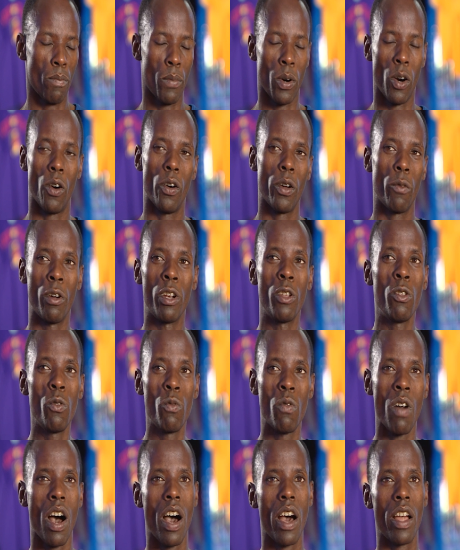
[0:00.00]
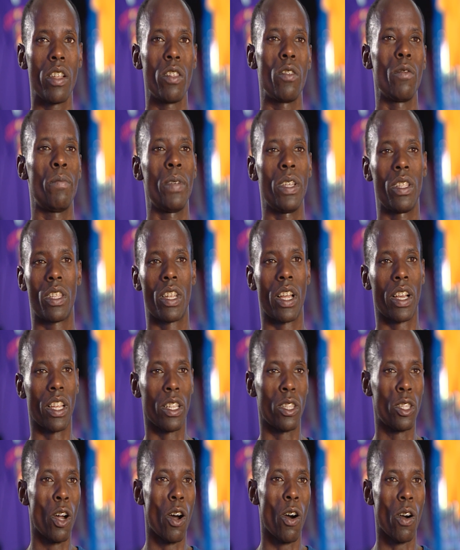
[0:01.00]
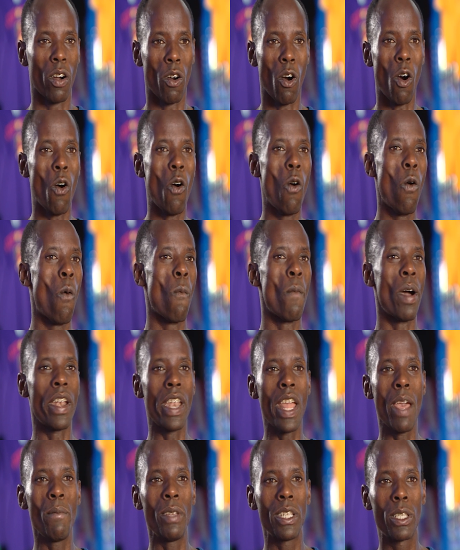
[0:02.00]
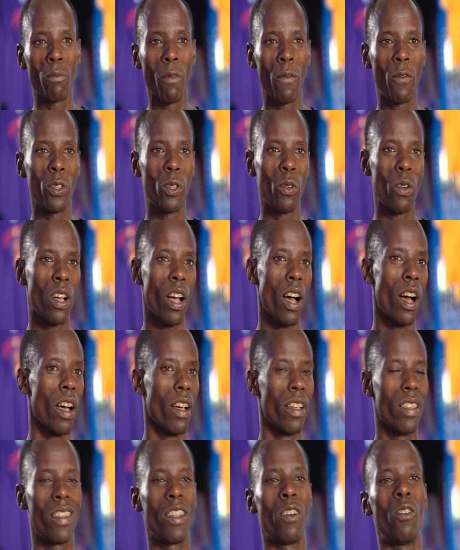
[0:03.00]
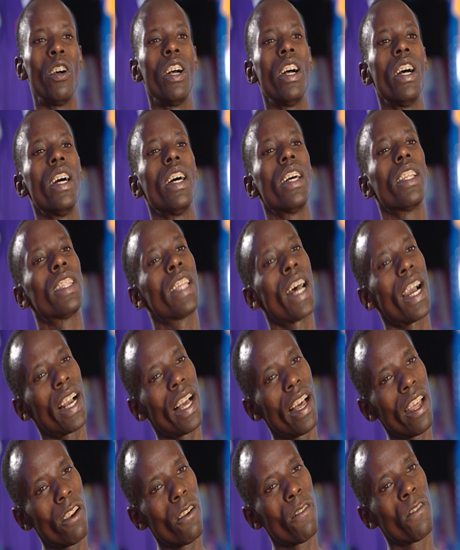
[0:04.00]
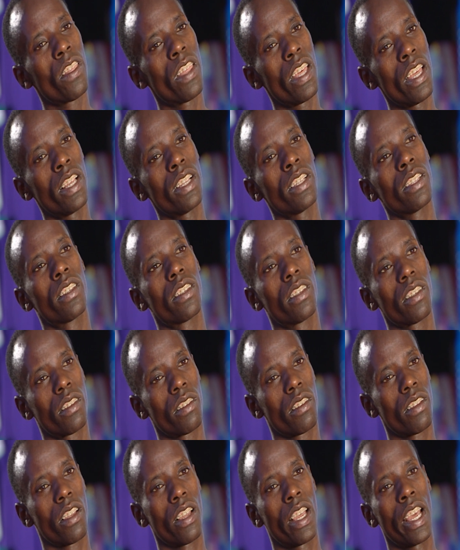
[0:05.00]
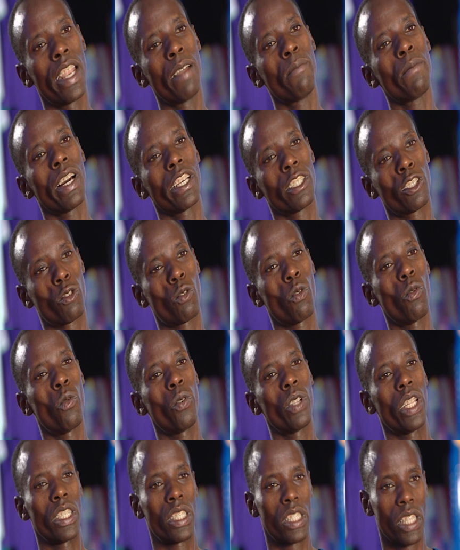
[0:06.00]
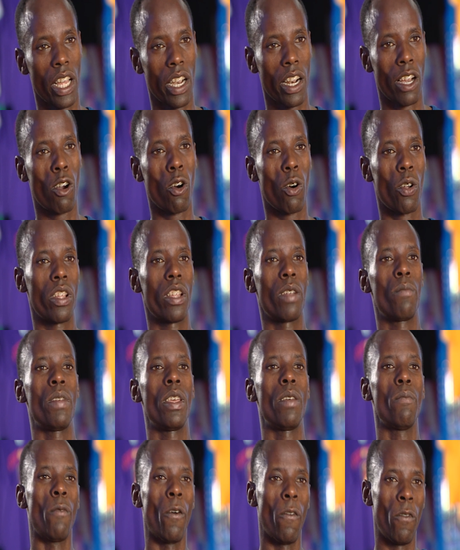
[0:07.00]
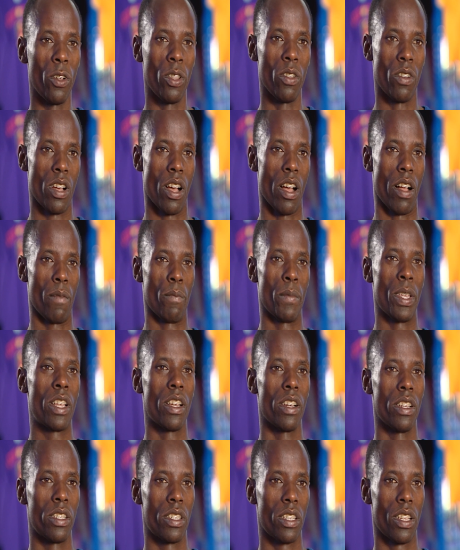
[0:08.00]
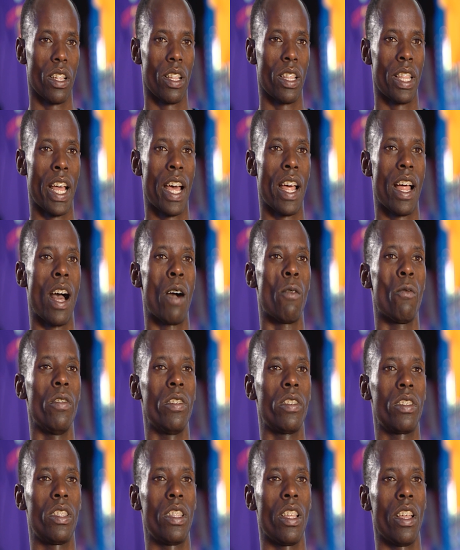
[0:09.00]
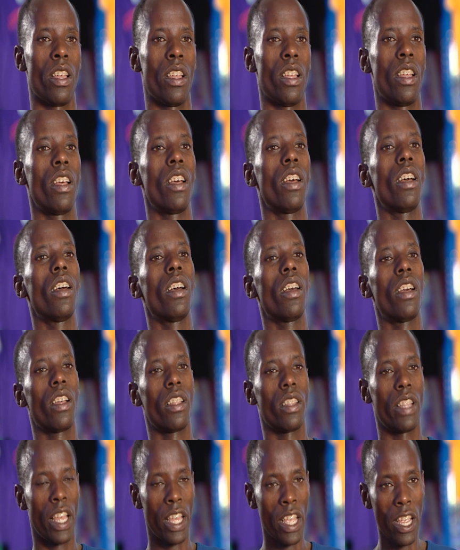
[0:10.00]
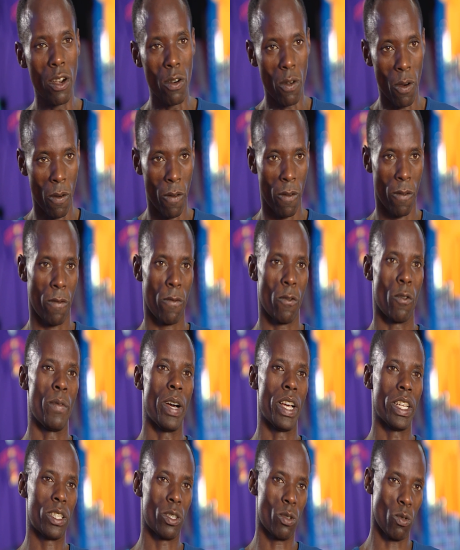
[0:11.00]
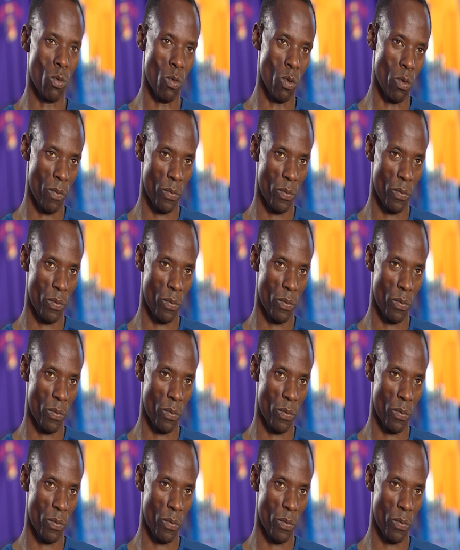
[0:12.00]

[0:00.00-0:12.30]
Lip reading: boy, when you run, you beat like a dog, oh, my name is Muvuduka, you know, that kind of things. And in my school, they started calling me Muvuduka because I was the hero for my school.